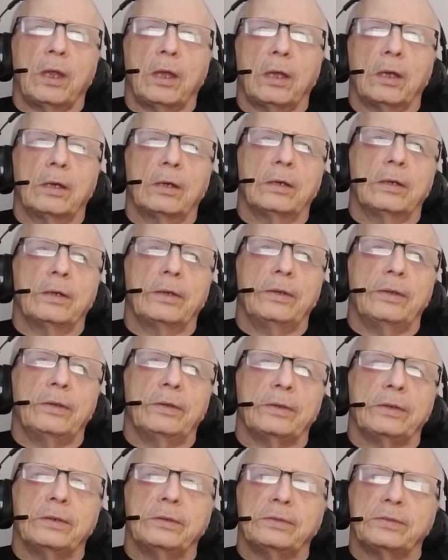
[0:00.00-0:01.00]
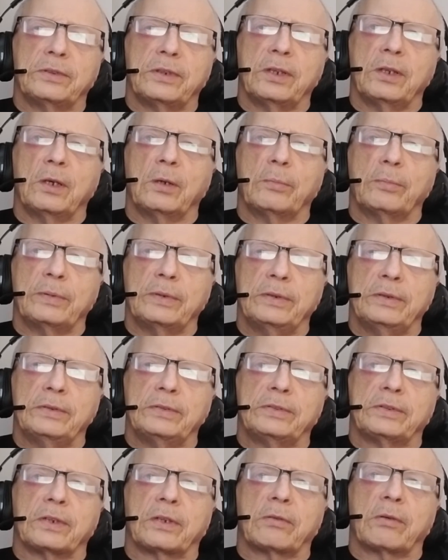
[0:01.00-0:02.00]
They're used to help
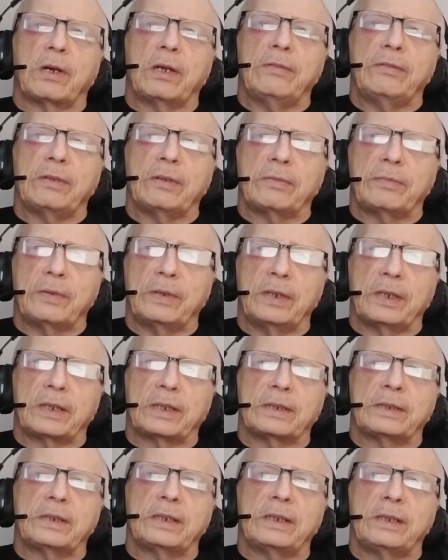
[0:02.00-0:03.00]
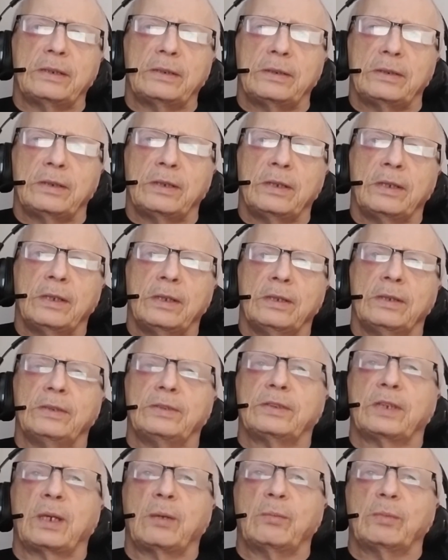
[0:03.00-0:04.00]
reduce the craving for nicotine,
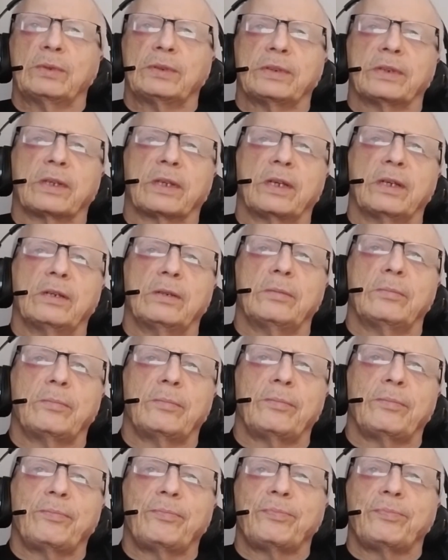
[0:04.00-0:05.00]
same as the gum.